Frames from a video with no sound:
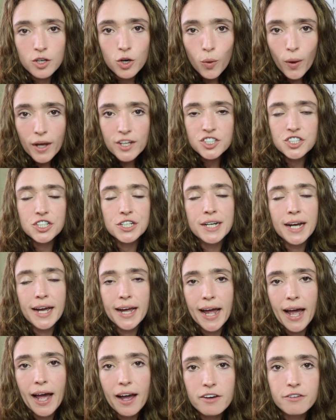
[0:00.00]
The question
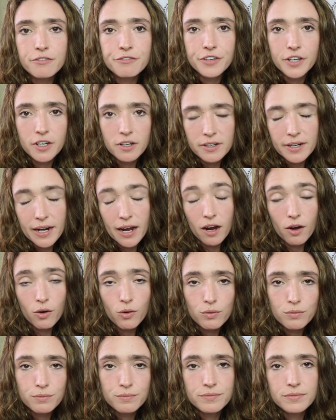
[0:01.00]
I have here
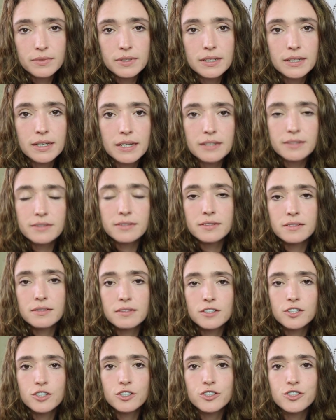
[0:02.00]
now is,
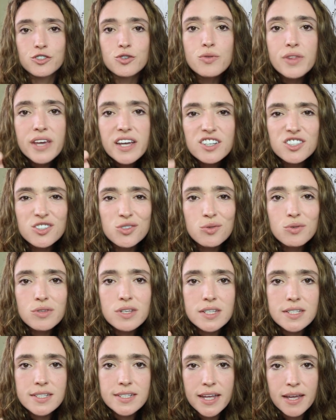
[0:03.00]
do they do
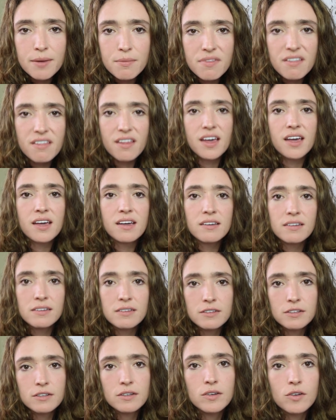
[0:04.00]
the same thing
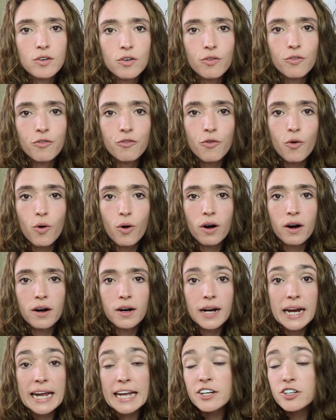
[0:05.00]

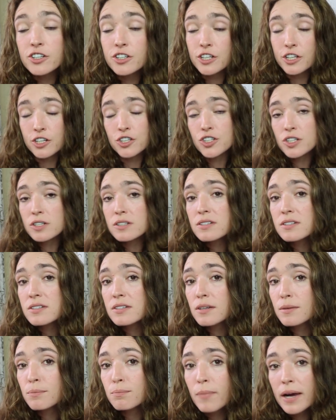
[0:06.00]
for Indonesia's
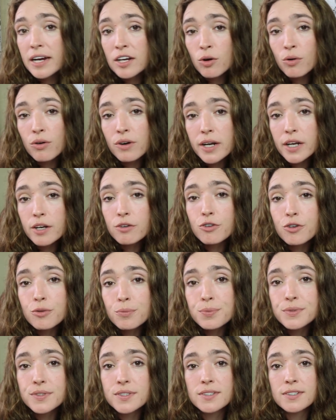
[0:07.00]
minority
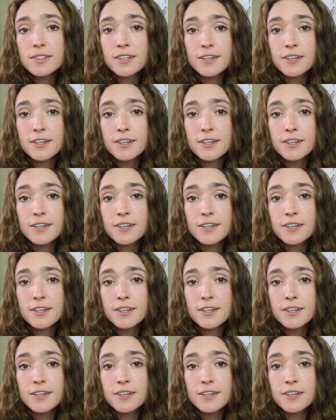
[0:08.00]
groups?